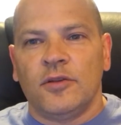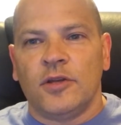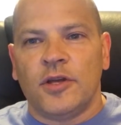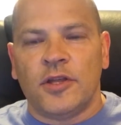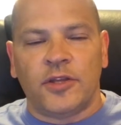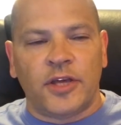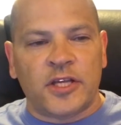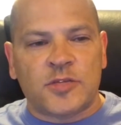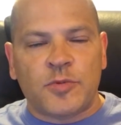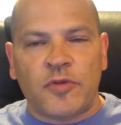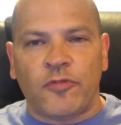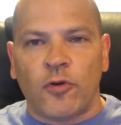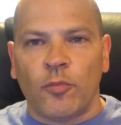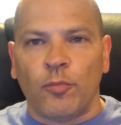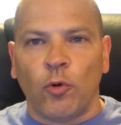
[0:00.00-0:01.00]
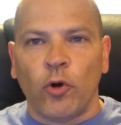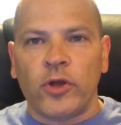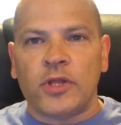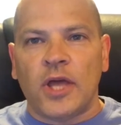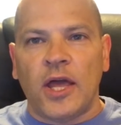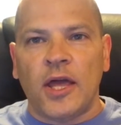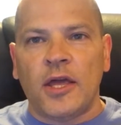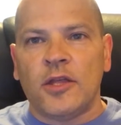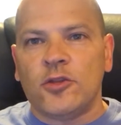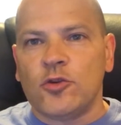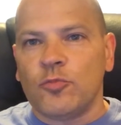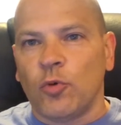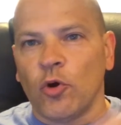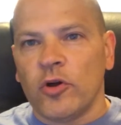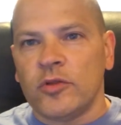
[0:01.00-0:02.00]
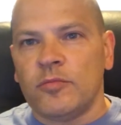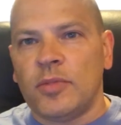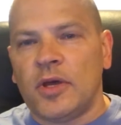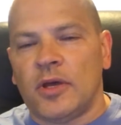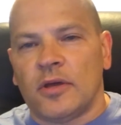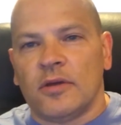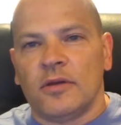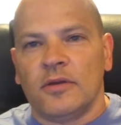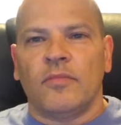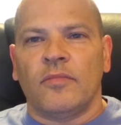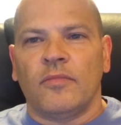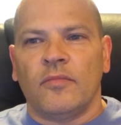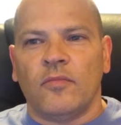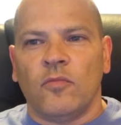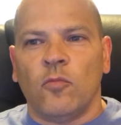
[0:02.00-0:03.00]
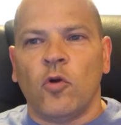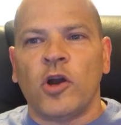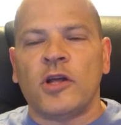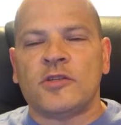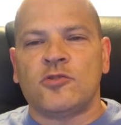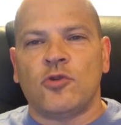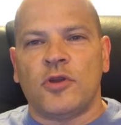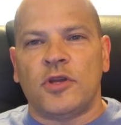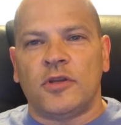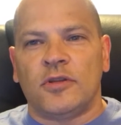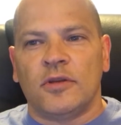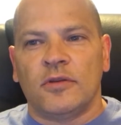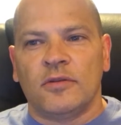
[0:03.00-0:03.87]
It gets me from point A to point B. What else do I need?